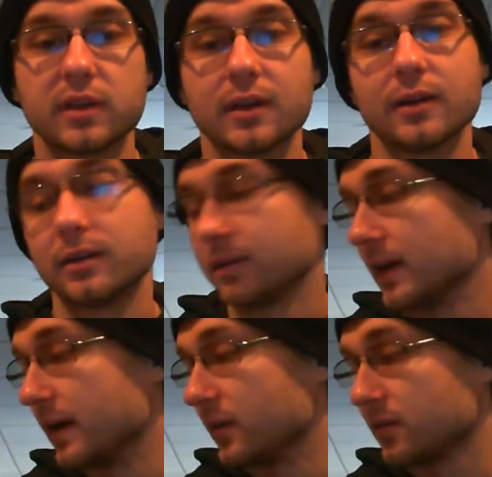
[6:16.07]
And uh,
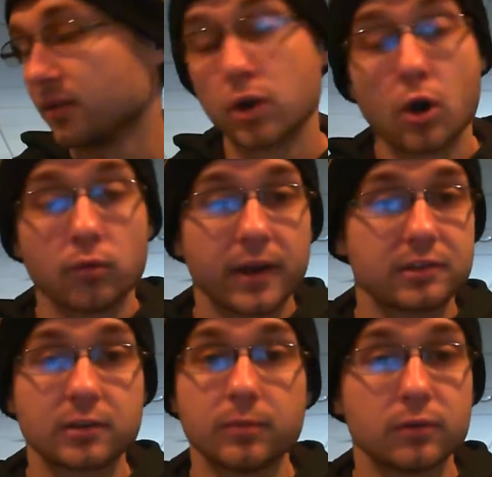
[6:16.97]
again, it's a
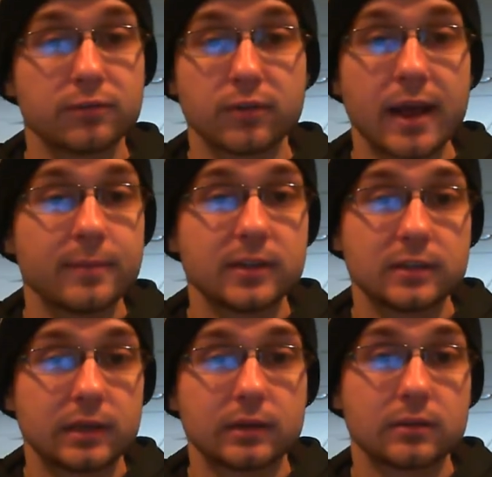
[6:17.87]
no-risk move for
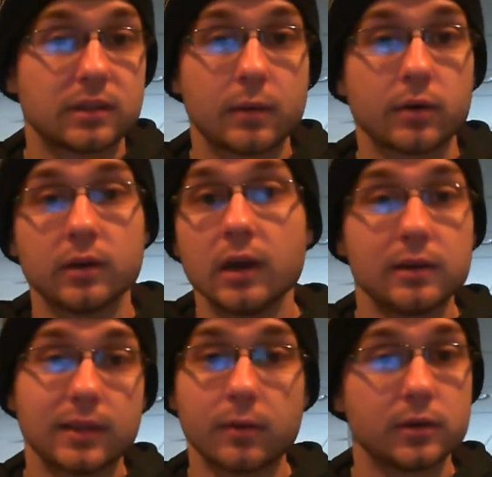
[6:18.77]
Edmonton because they were
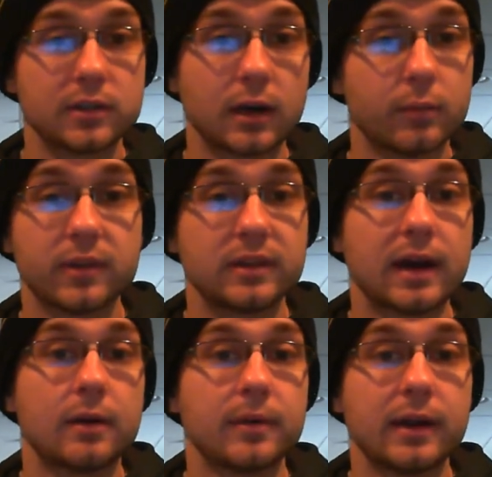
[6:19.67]
they were done with
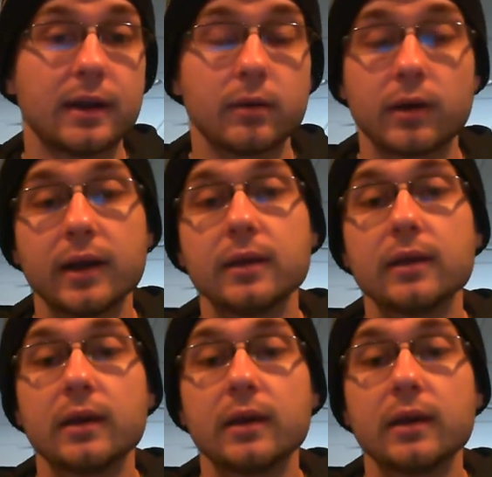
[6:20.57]
Talbot anyway.